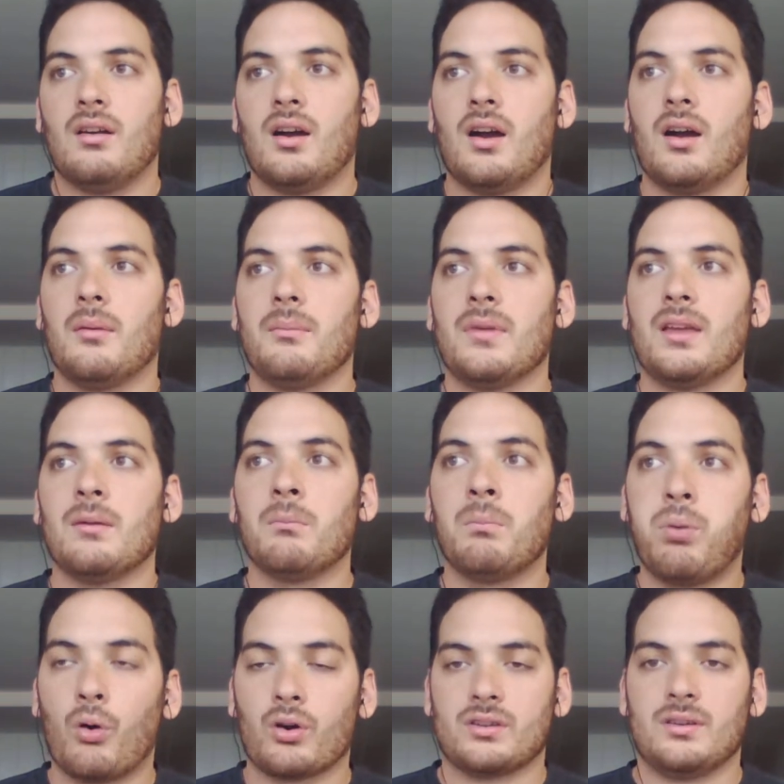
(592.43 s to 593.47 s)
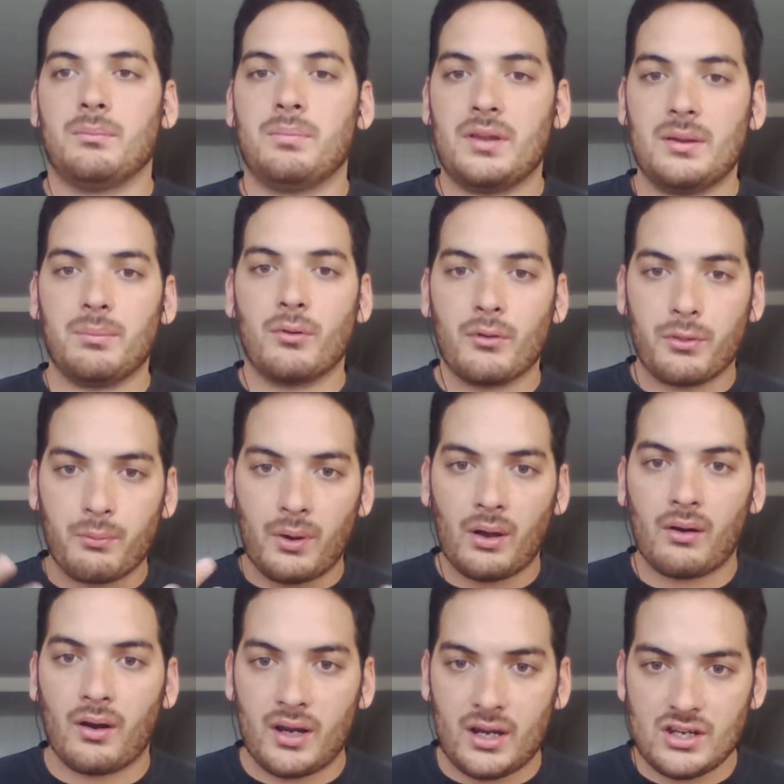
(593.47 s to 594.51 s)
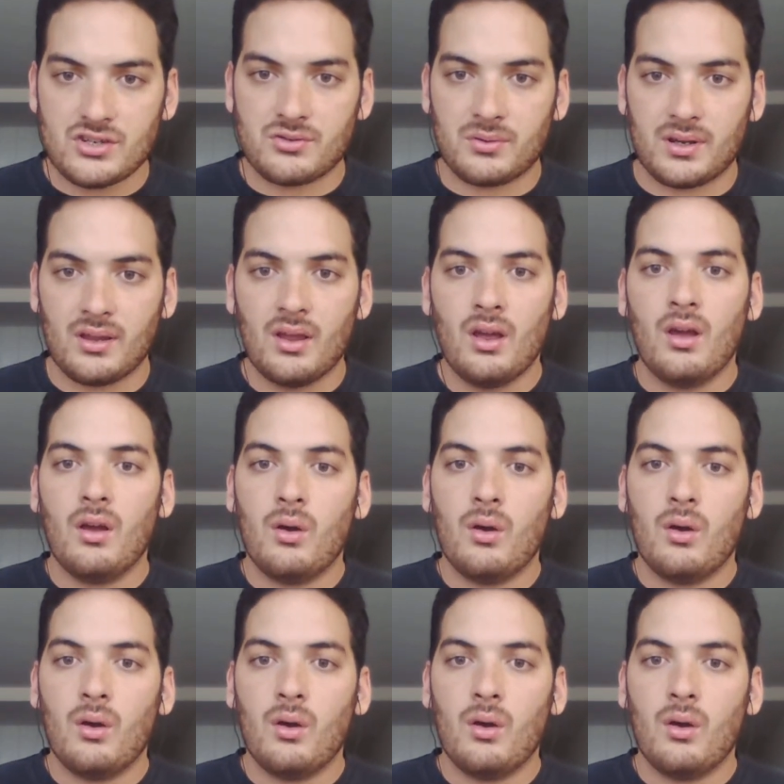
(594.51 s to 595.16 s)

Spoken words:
important people throughout our history